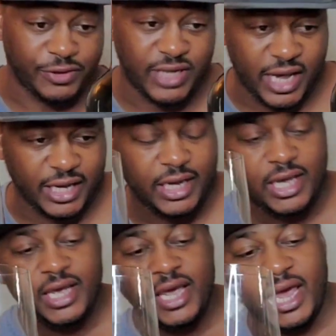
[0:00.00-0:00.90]
what they're saying.
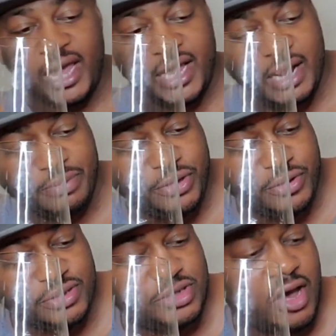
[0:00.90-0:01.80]
And I'm
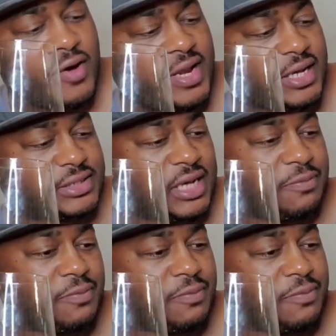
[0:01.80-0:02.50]
curious to know how it is.